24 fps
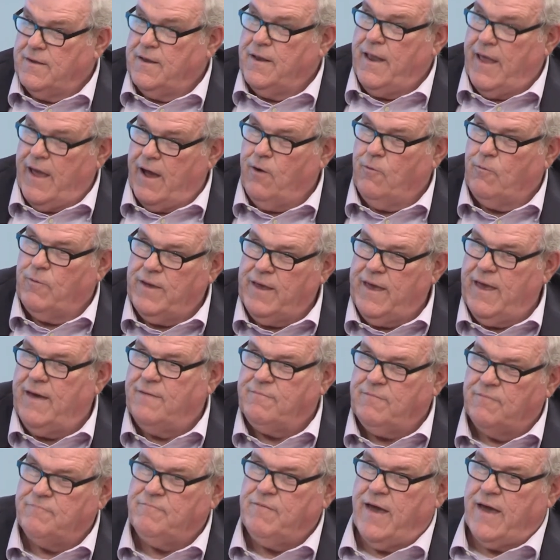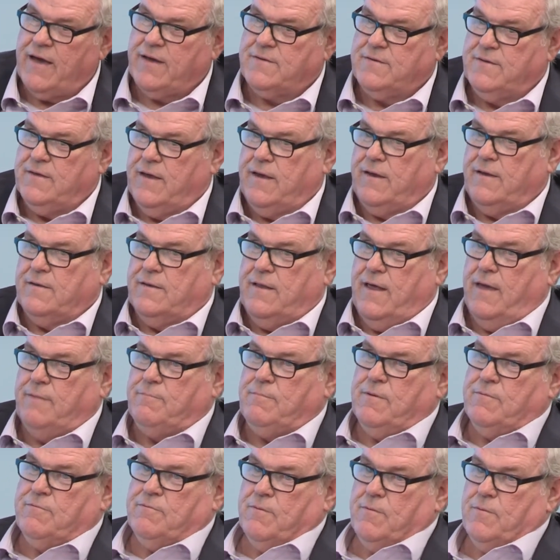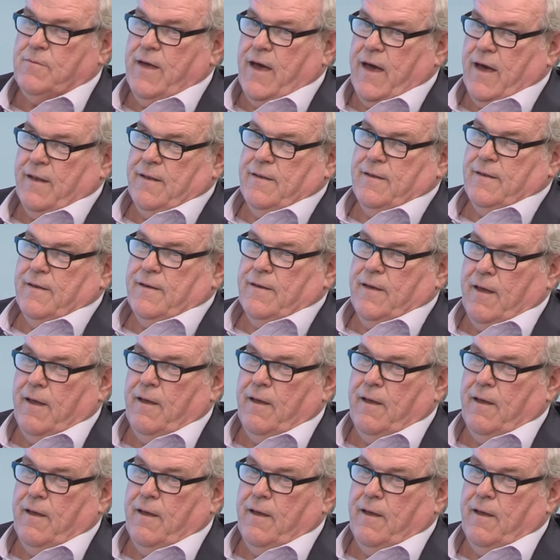To now we have a vaccine. Take me through that.